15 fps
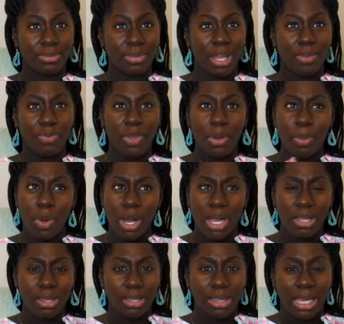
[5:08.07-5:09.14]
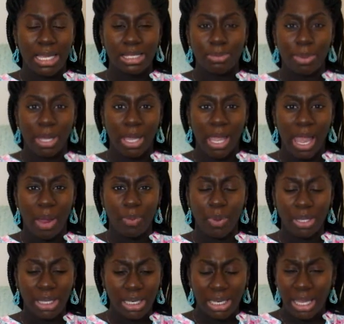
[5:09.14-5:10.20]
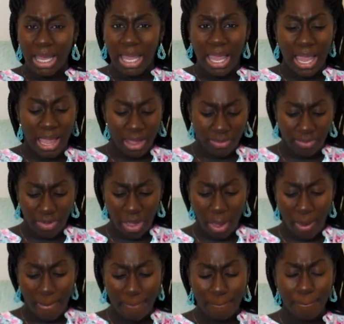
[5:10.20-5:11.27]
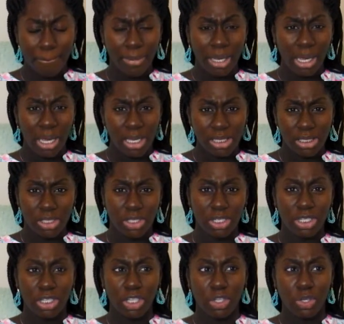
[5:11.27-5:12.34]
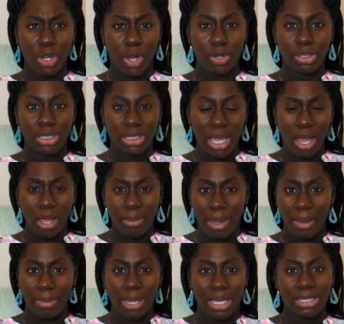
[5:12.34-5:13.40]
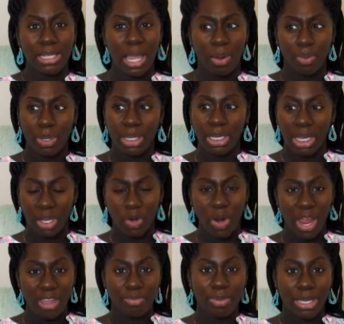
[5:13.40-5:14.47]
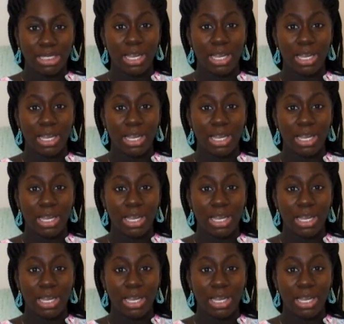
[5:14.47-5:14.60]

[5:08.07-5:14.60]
a few more other things, but I really didn't have much, you know, to talk about because I really didn't crave much.